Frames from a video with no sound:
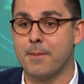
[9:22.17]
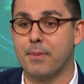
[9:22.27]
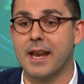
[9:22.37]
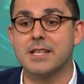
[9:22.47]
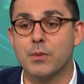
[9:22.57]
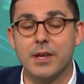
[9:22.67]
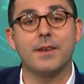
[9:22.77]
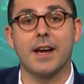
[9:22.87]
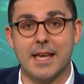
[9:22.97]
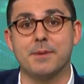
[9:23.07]
But as
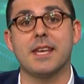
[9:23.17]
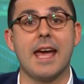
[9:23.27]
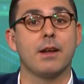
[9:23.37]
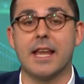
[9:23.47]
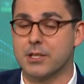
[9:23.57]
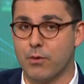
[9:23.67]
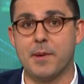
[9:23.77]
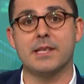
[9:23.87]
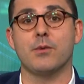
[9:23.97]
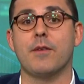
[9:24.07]
I keep saying, and let's
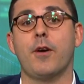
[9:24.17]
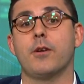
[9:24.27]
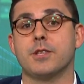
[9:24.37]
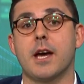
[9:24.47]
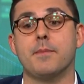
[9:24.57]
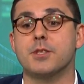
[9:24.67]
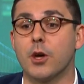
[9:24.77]
repeat it one final time,